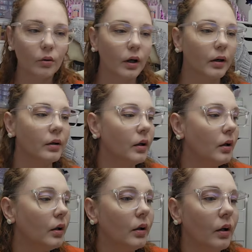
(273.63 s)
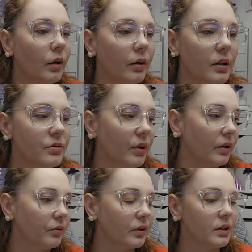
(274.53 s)
Okay. Are you guys
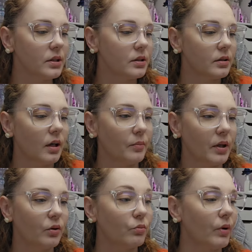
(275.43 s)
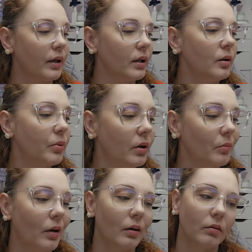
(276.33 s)
ready for this? I'm like ready, but
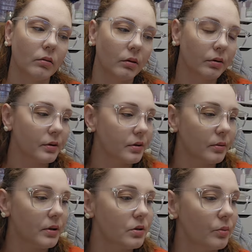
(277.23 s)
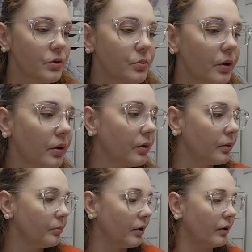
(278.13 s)
I'm like, oh, it's gonna be so much work.
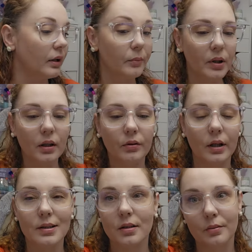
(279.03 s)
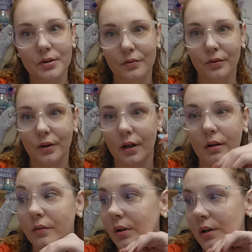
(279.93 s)
But alright, let me get you guys set up different.
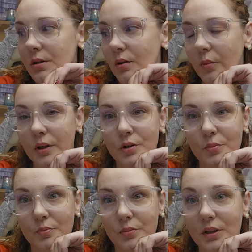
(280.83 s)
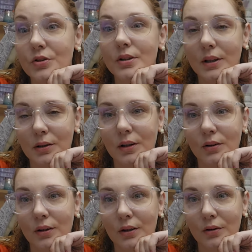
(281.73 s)
I love you guys so much. Let's just get in
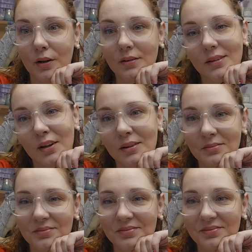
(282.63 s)
here and get her done, alright?